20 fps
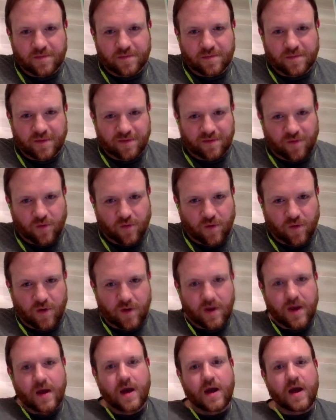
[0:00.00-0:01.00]
before.
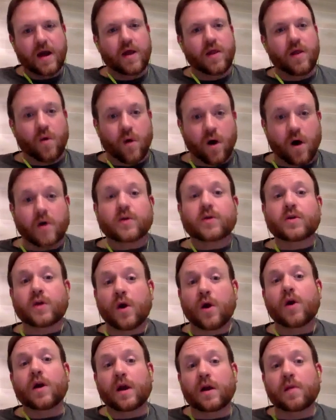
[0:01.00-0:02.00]
And there are
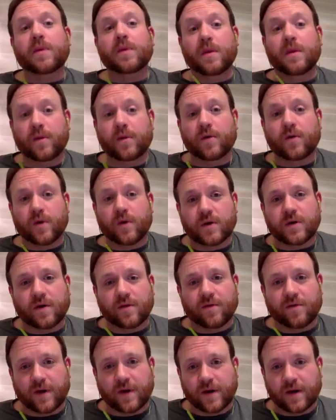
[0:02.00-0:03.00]
certainly people who are
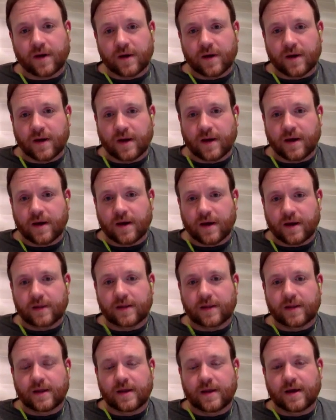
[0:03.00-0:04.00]
suffering
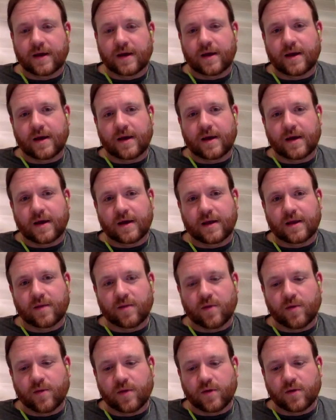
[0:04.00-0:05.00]
at the
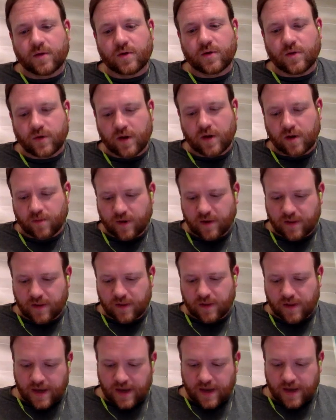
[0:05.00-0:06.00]
moment. There's no doubt about
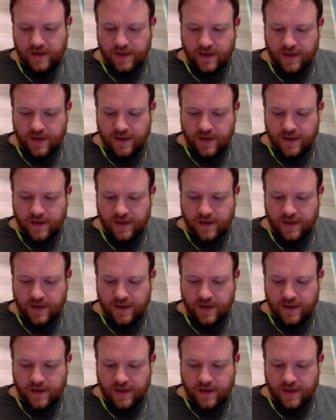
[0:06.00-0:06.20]
that.